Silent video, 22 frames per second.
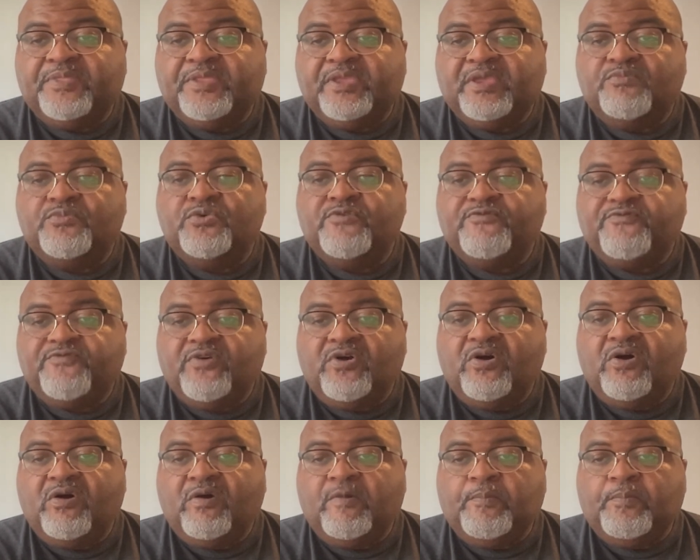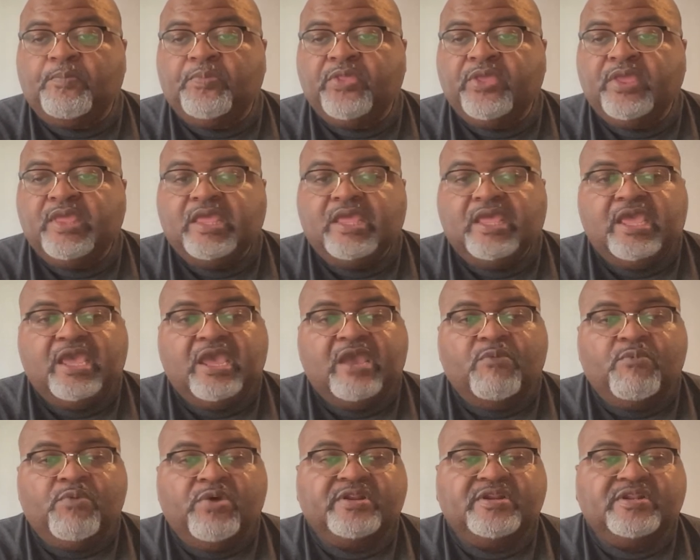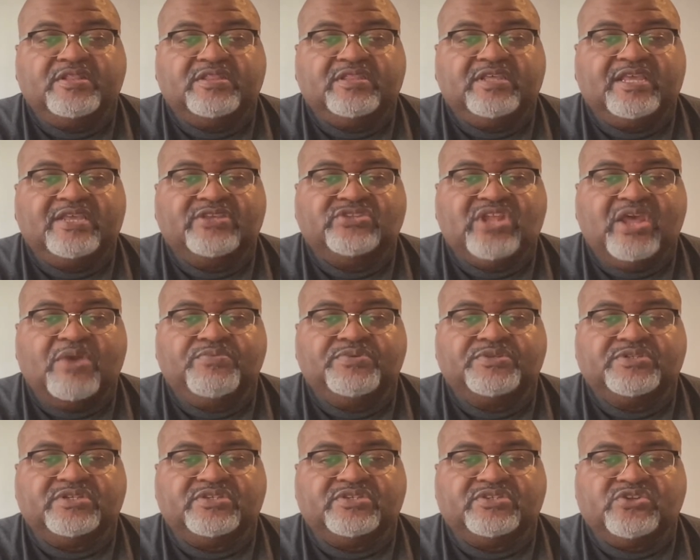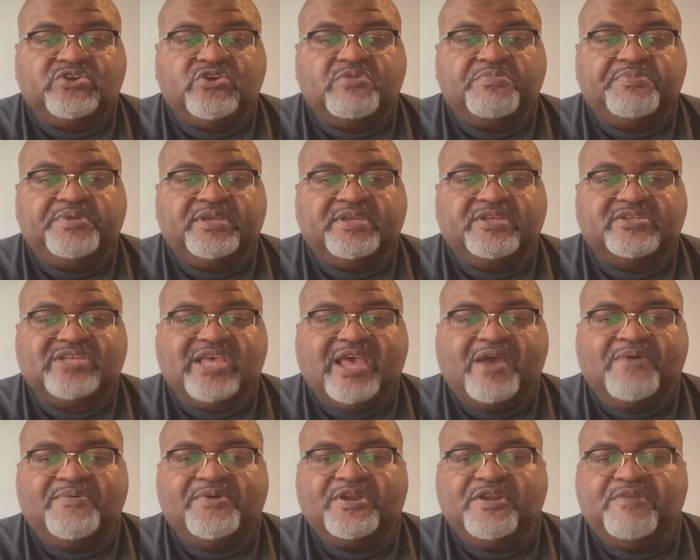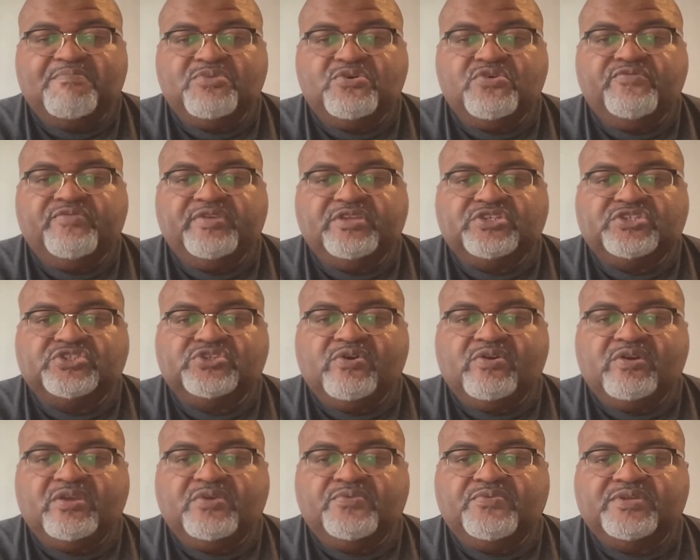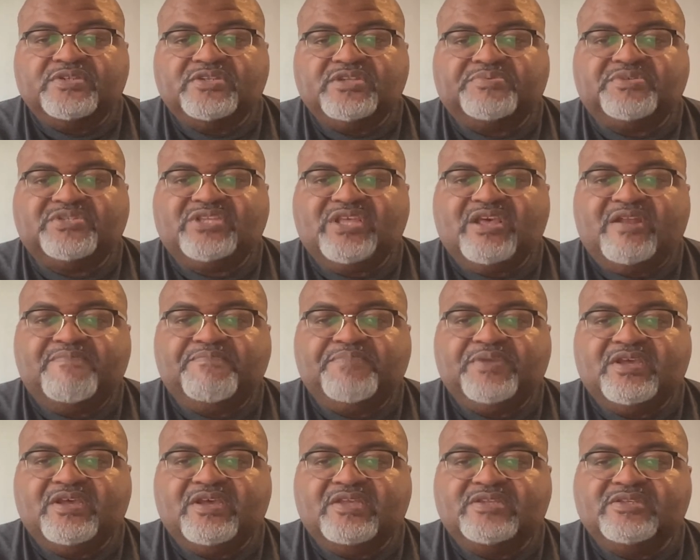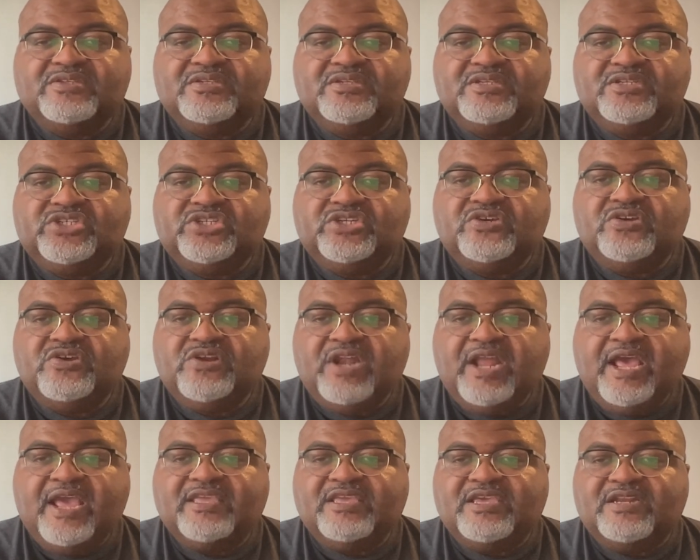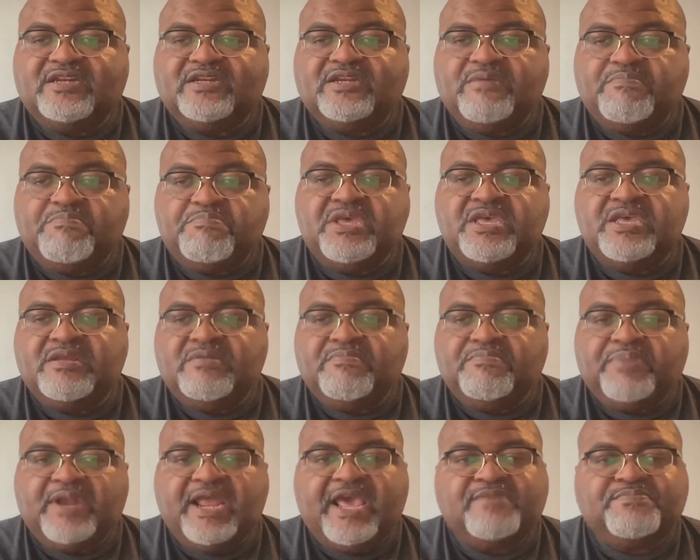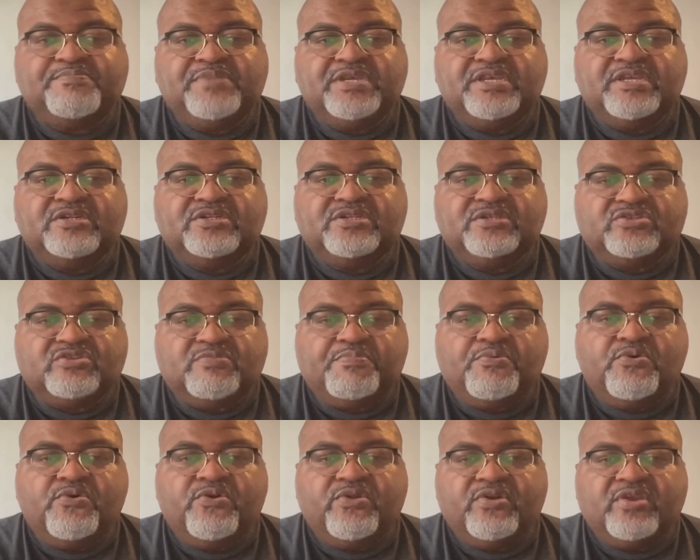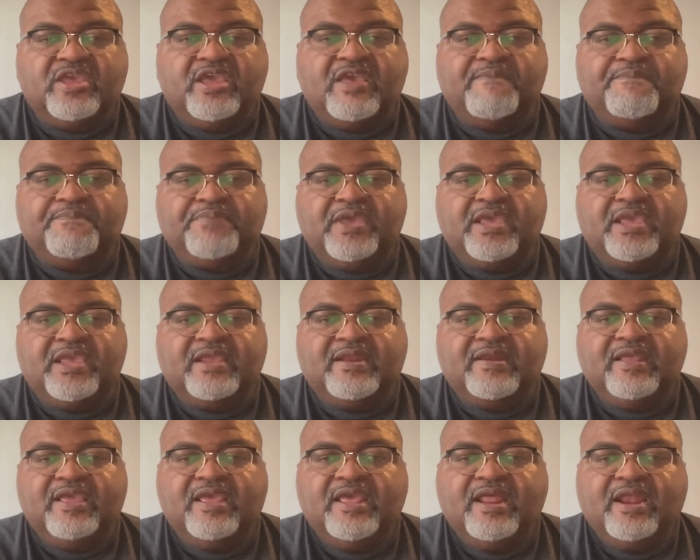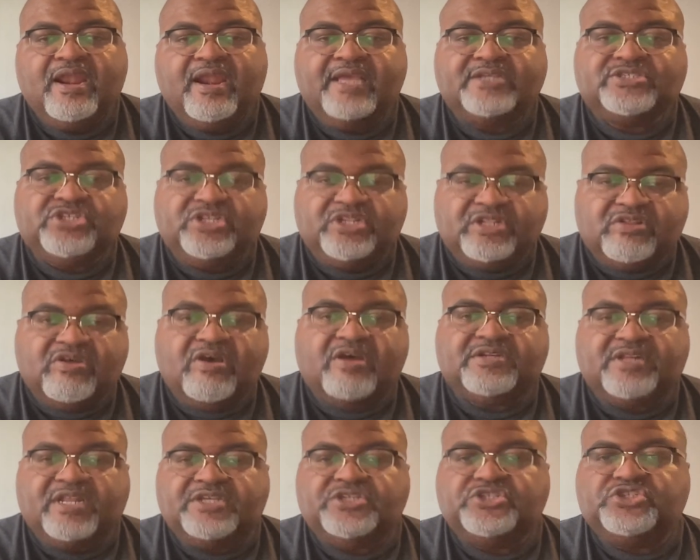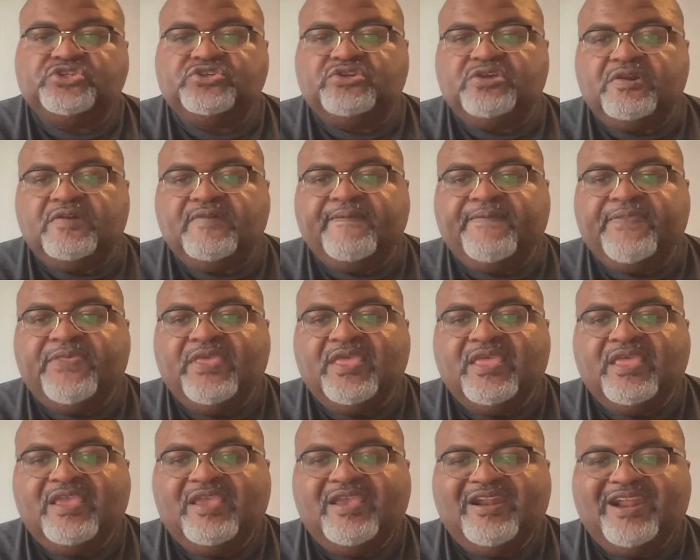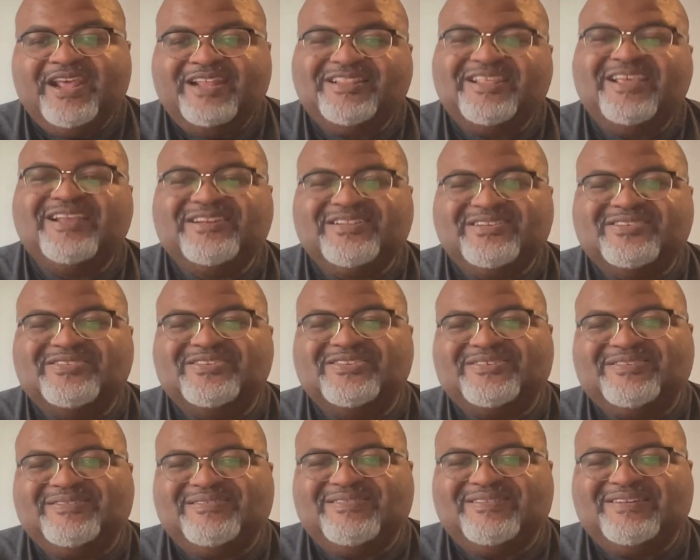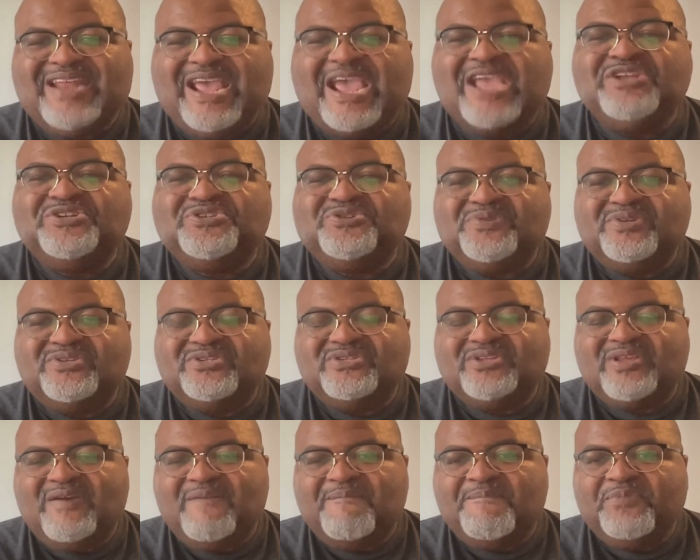It will fall. And one of the things that was disturbing is how in the movie, Shirley was upset because she could not get the men, black men, to support her campaign like she thought they should. And I think this is dangerous.